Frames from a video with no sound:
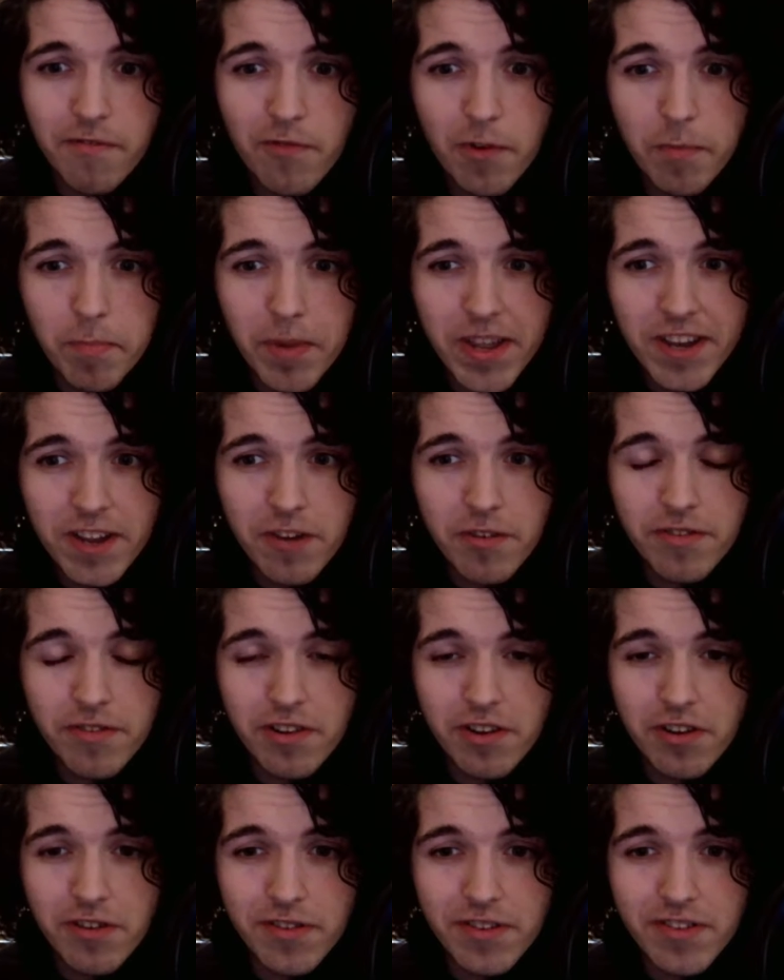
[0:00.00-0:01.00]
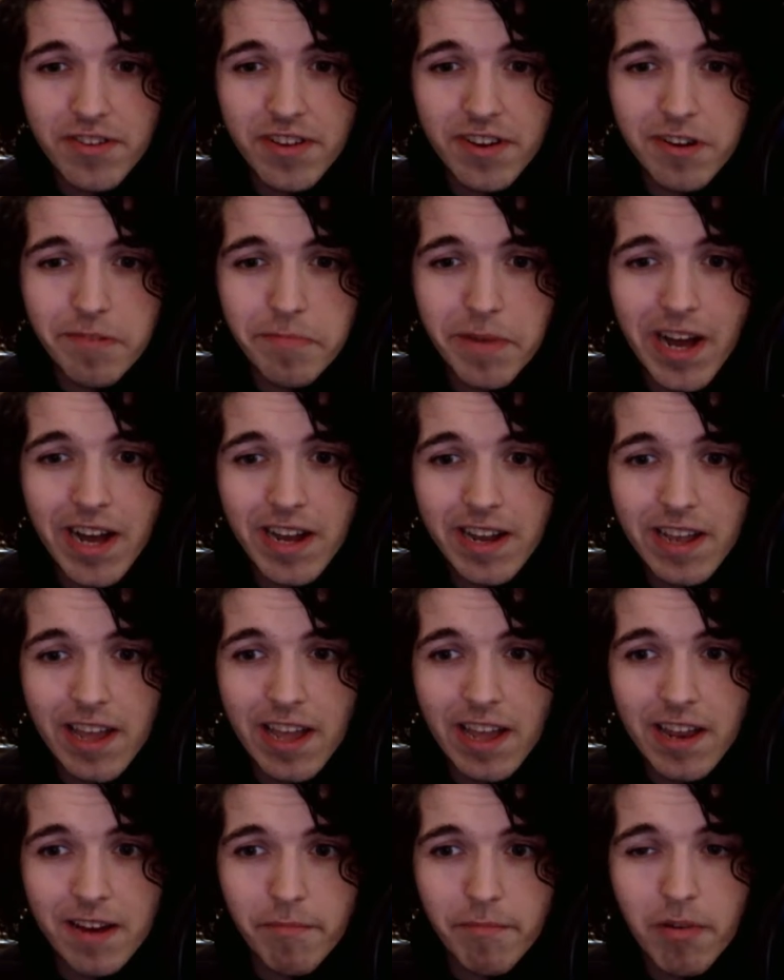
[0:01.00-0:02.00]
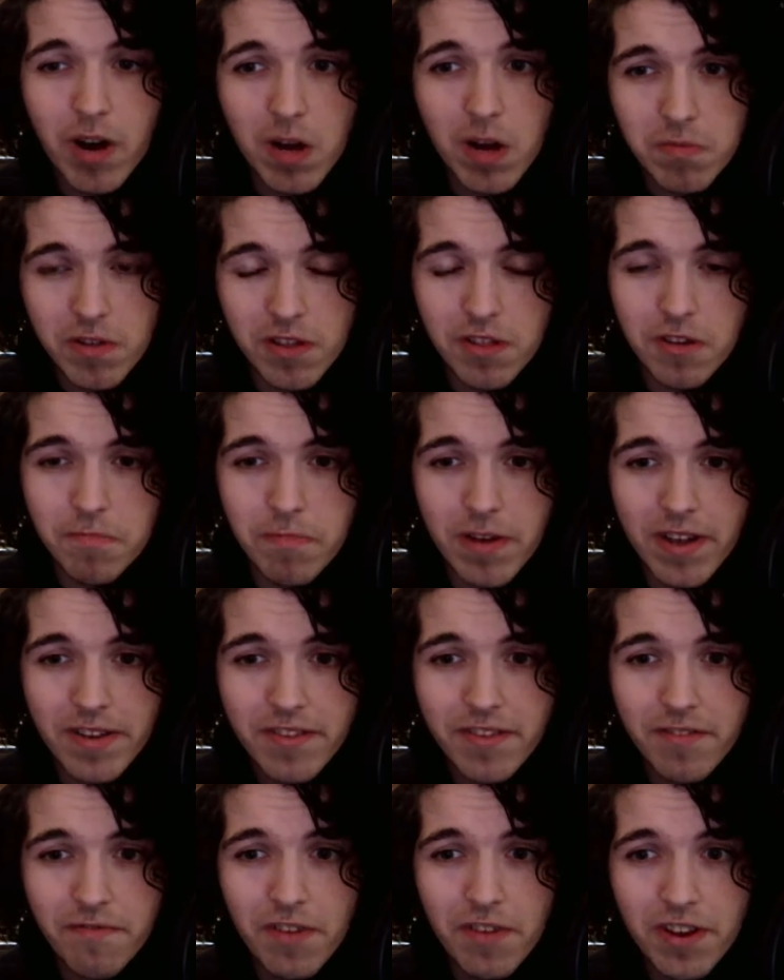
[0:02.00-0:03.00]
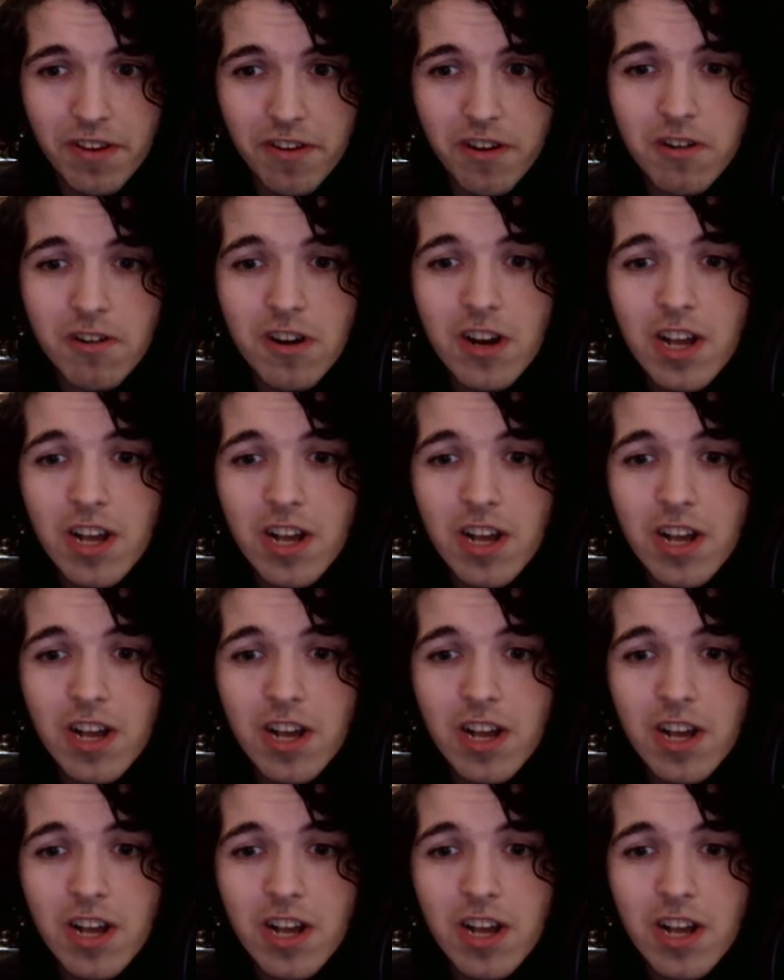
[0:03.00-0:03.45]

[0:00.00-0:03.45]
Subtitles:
Fabinho is a good center back and probably their best defender.